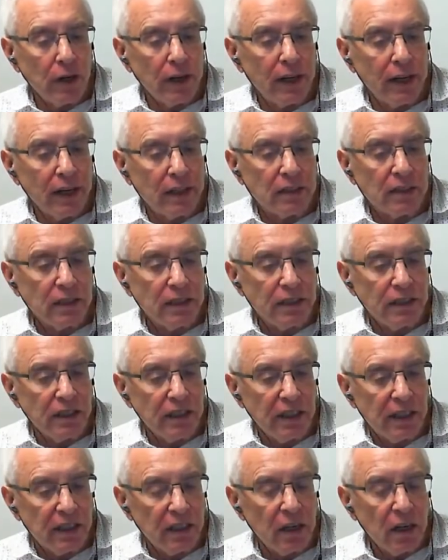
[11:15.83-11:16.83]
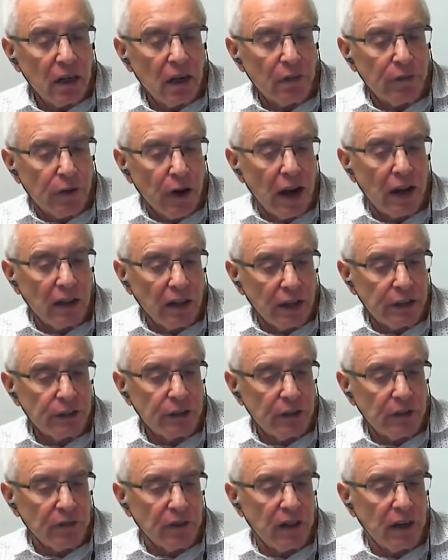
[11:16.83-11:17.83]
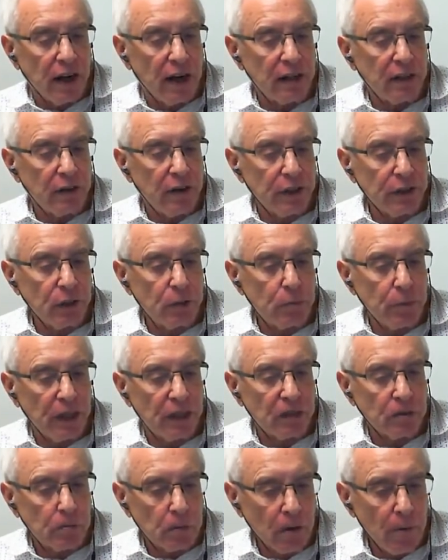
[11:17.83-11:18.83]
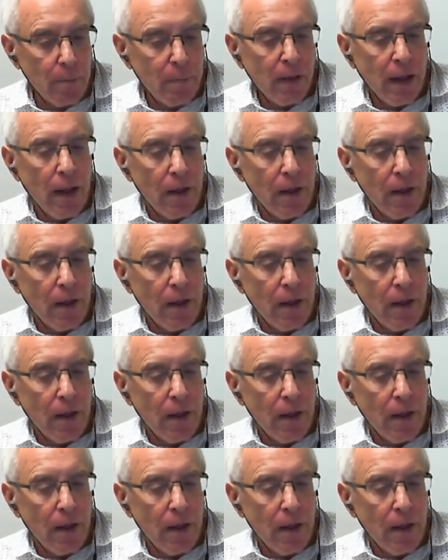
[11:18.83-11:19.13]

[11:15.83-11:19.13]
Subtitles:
is indeed a violation of the non-aggression principle,